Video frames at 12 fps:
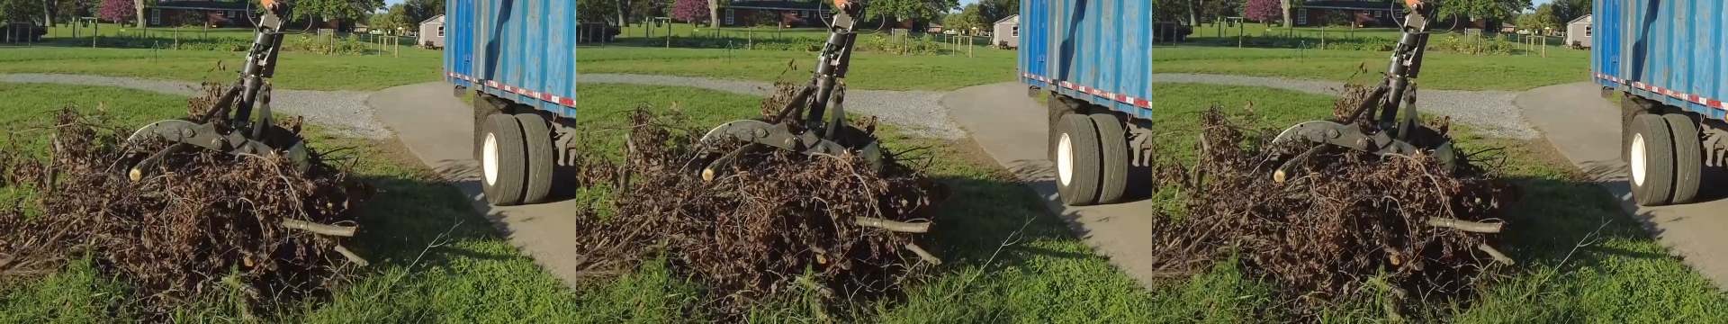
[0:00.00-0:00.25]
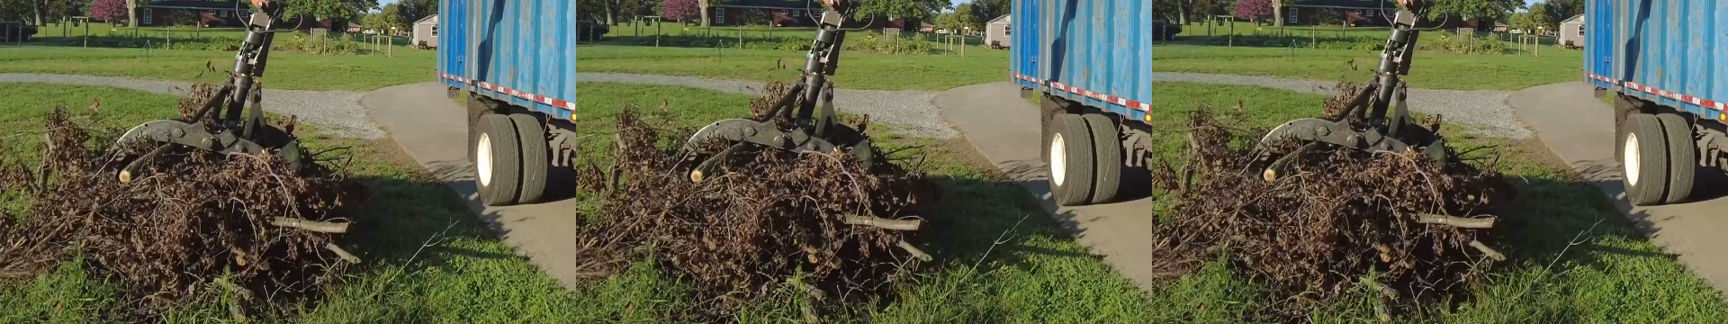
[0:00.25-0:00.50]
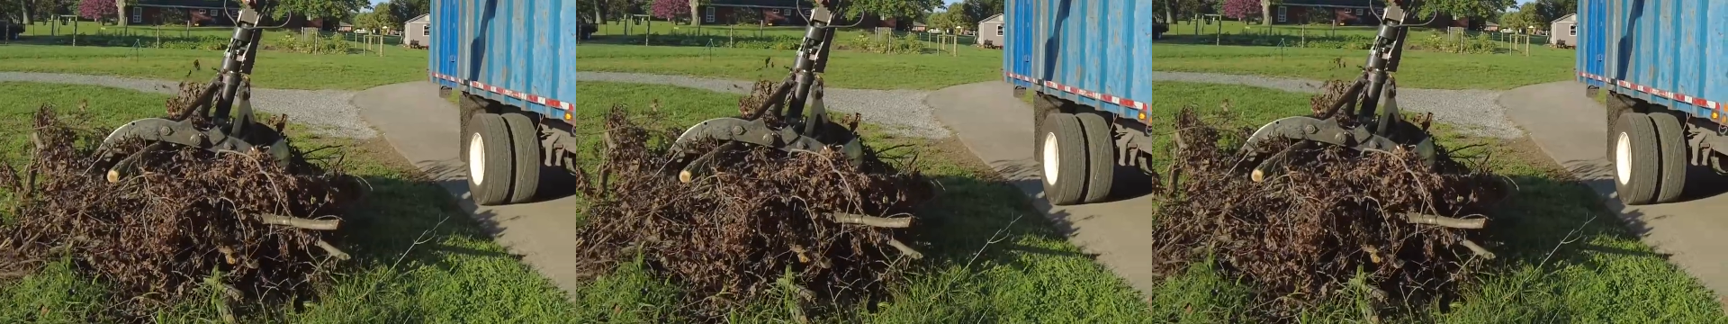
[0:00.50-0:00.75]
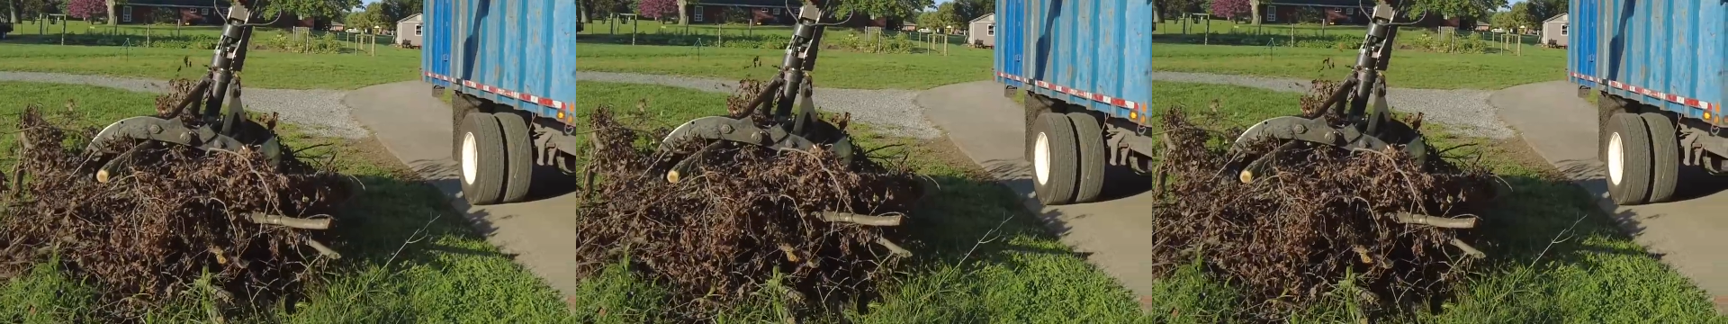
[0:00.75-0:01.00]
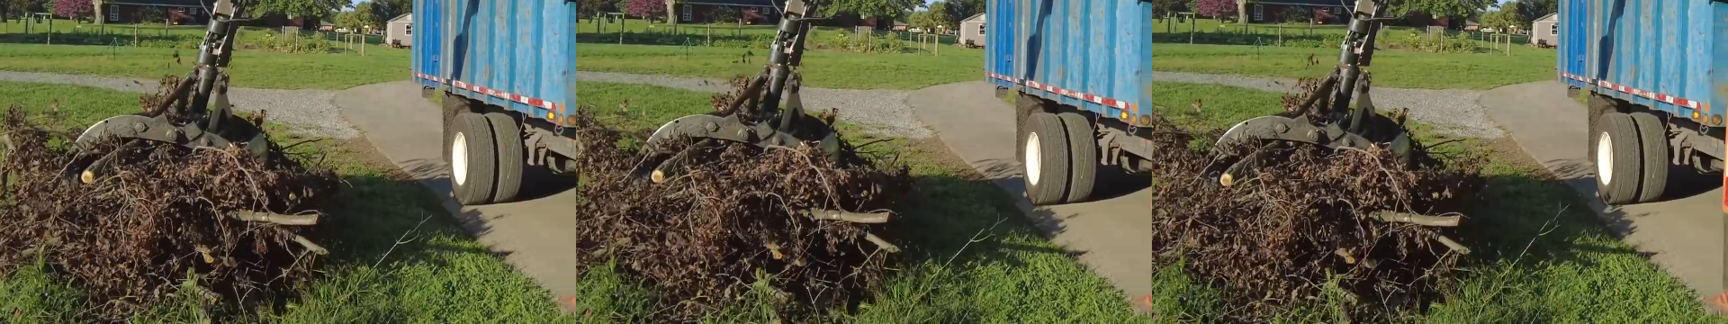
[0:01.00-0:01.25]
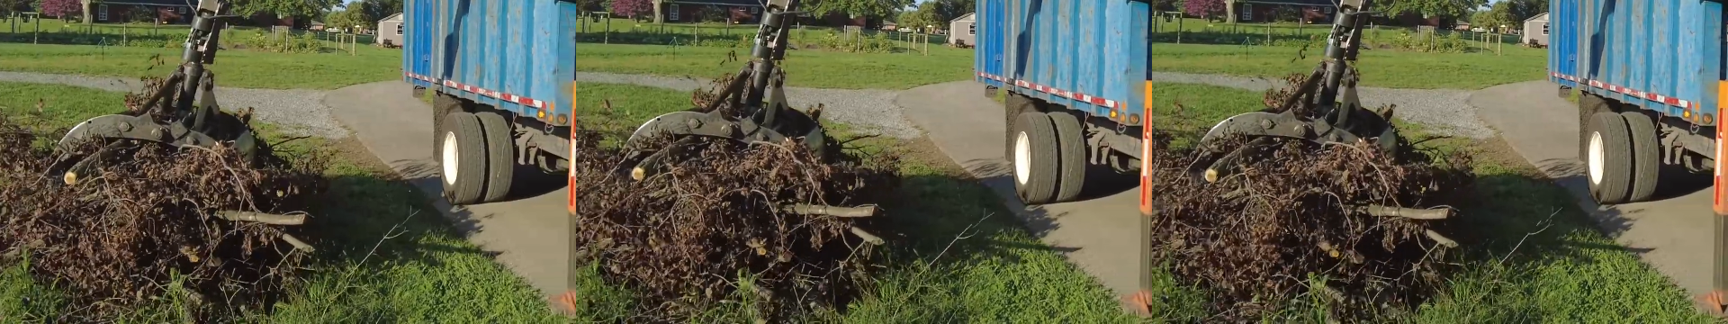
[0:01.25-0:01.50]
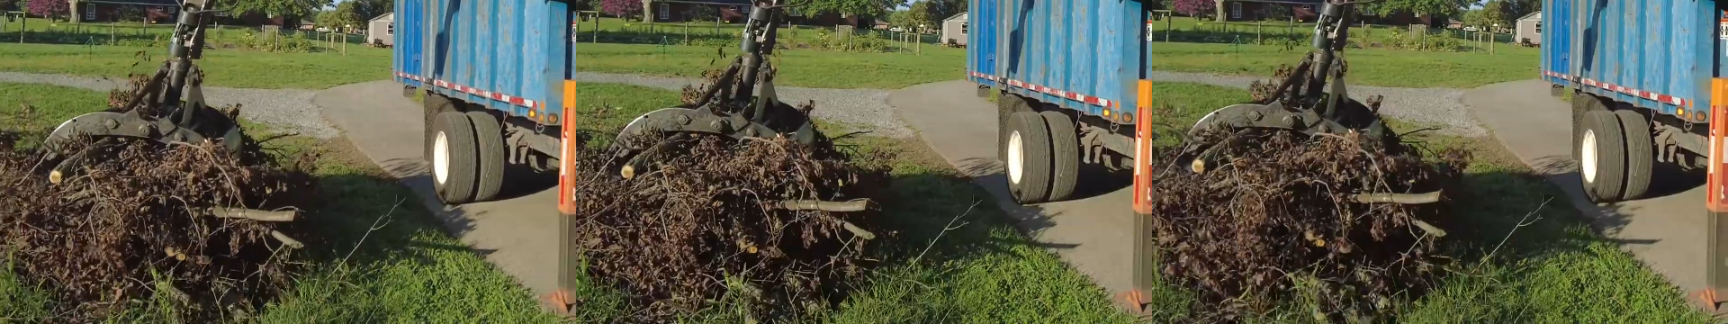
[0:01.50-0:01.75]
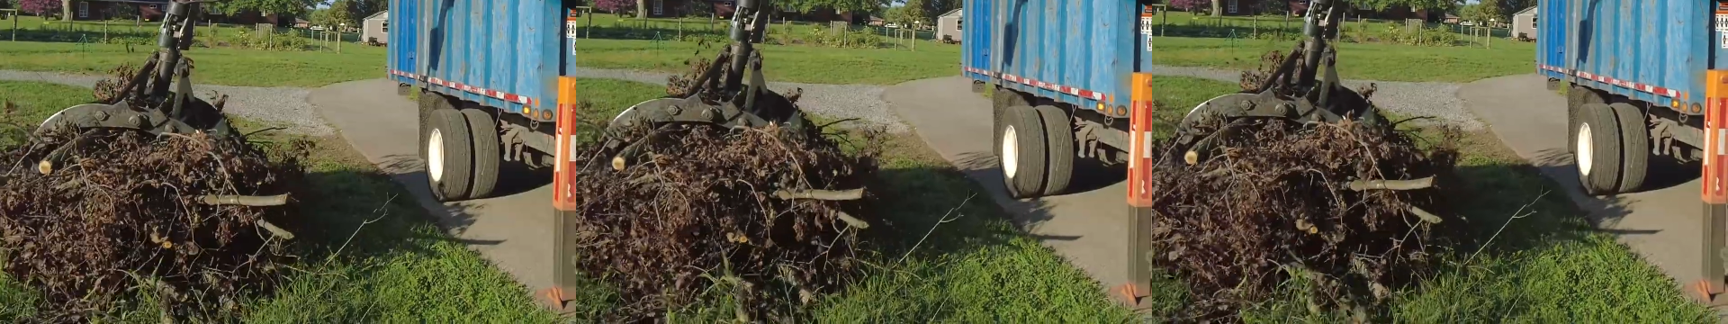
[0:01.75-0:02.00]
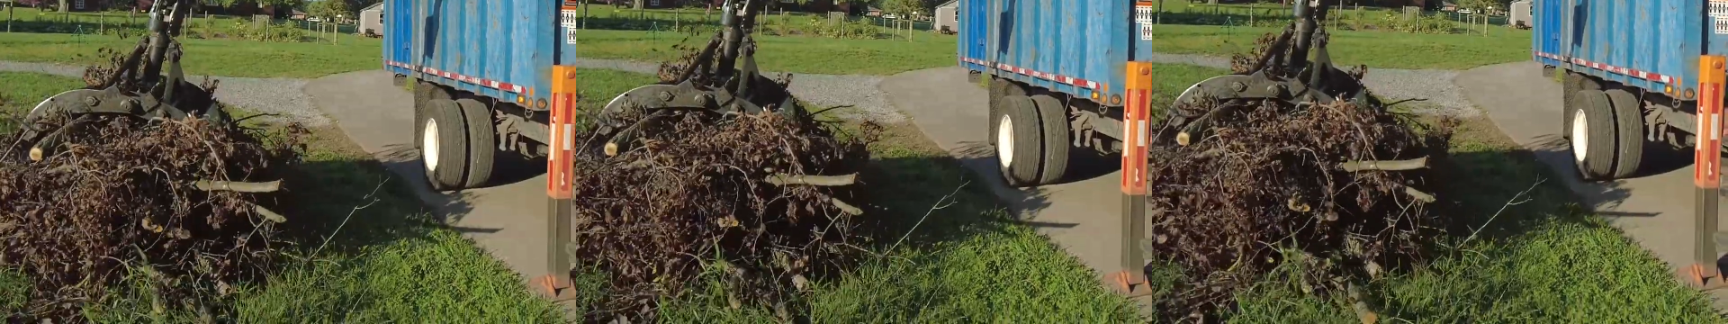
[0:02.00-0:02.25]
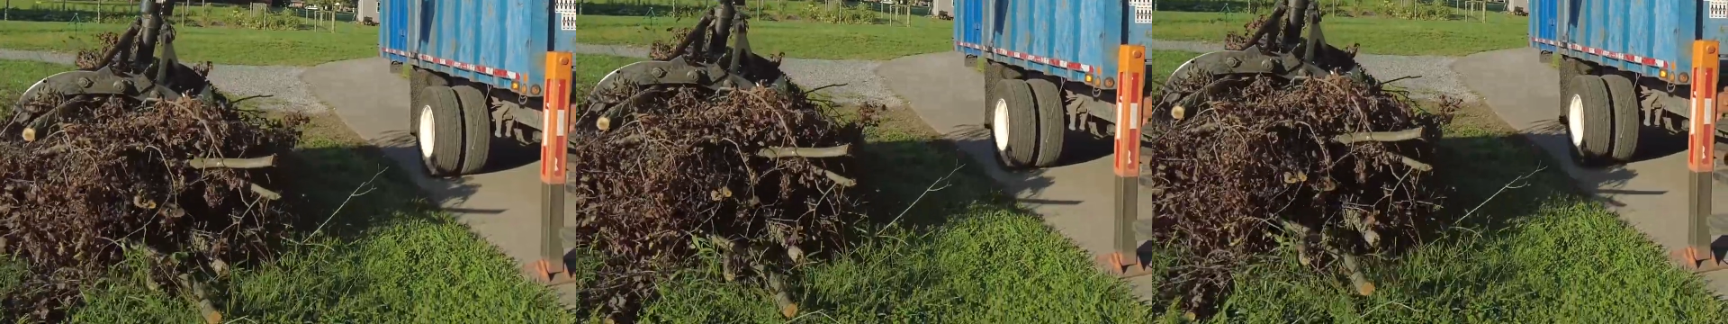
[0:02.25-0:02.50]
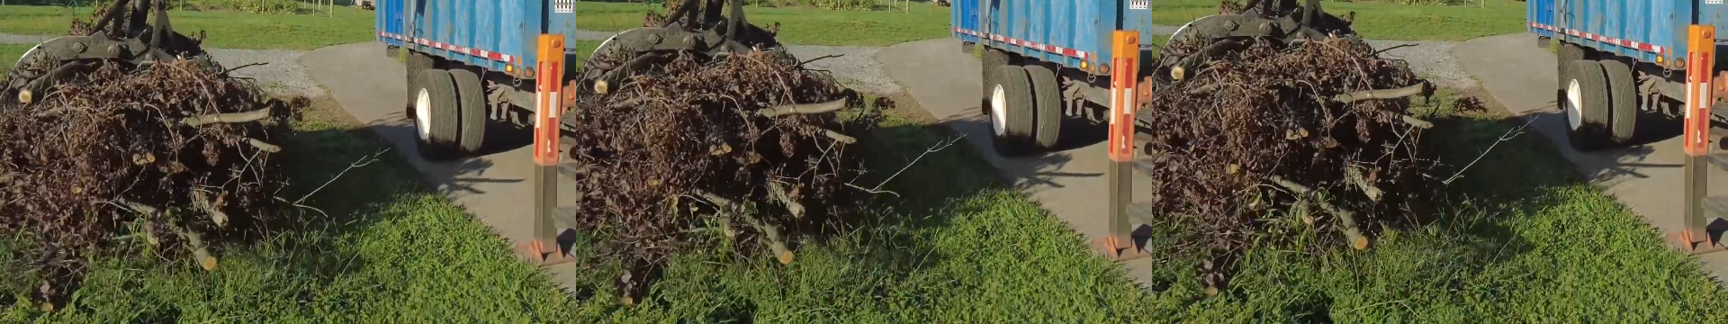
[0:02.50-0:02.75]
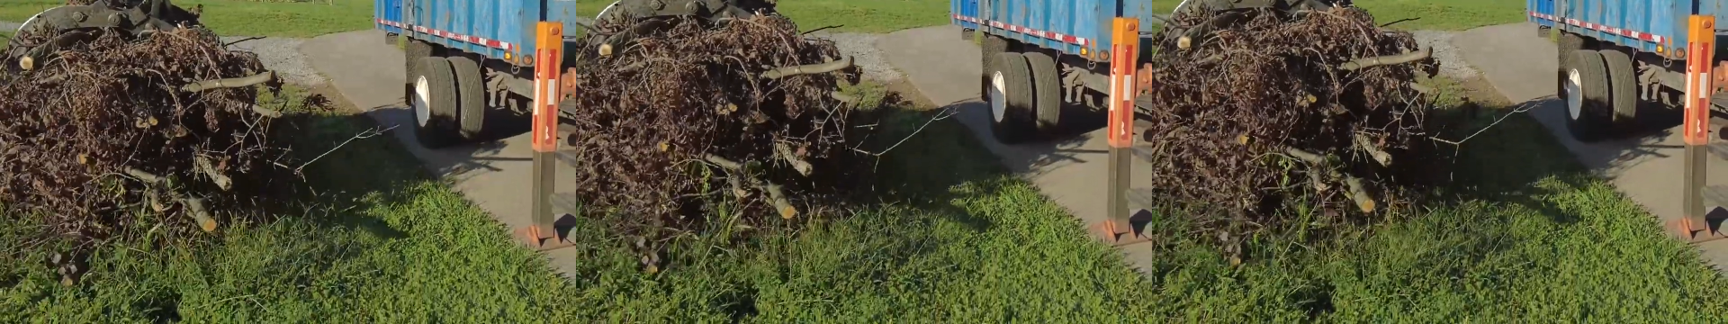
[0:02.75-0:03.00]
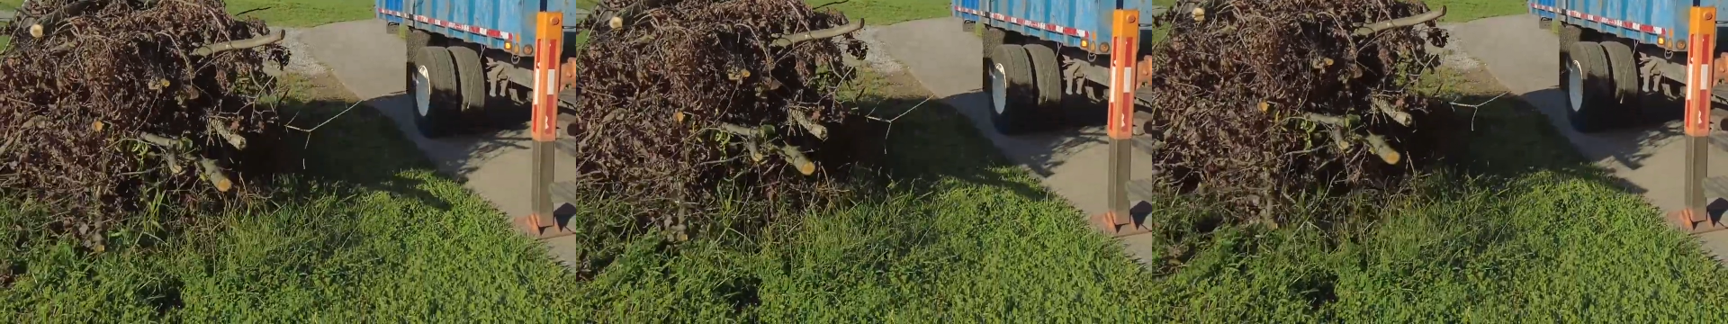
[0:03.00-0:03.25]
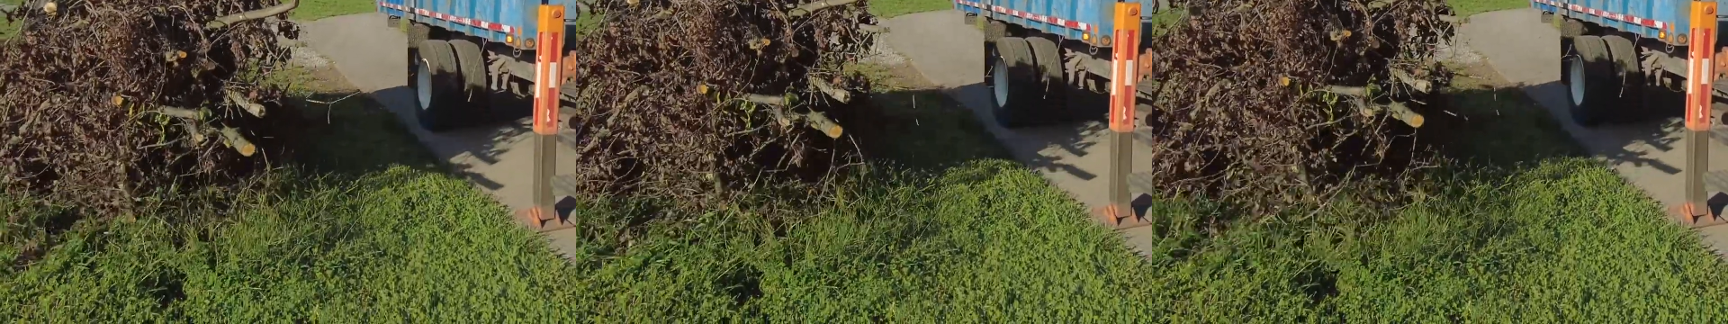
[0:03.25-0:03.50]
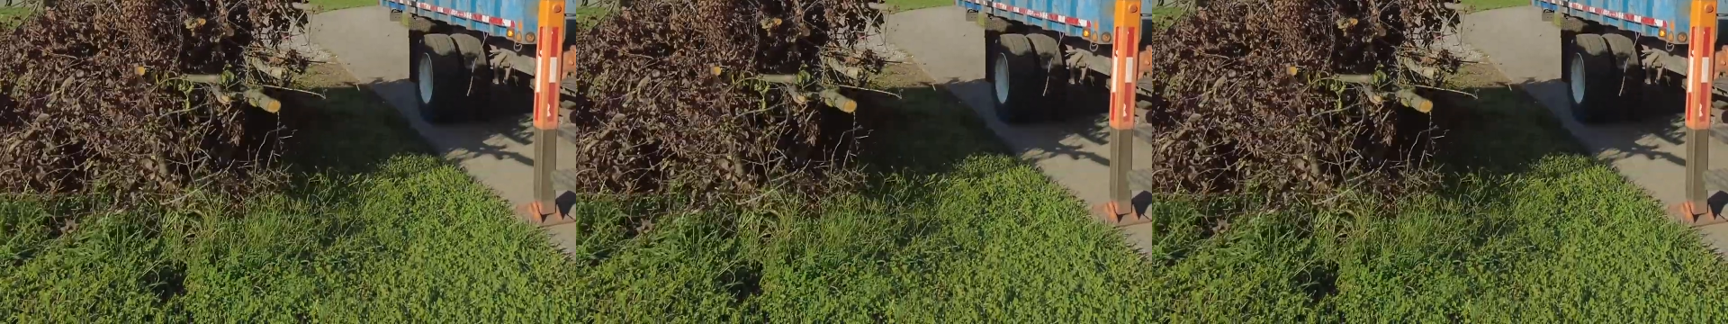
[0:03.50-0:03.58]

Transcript: Nobody's mouth can be seen.